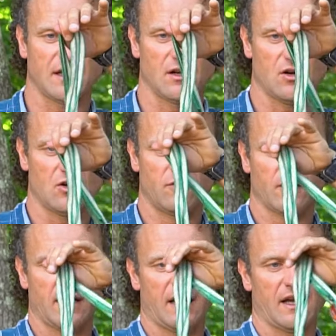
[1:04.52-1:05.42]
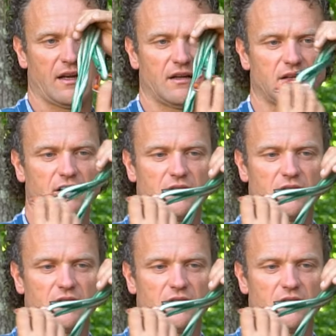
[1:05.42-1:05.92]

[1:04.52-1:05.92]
an overhand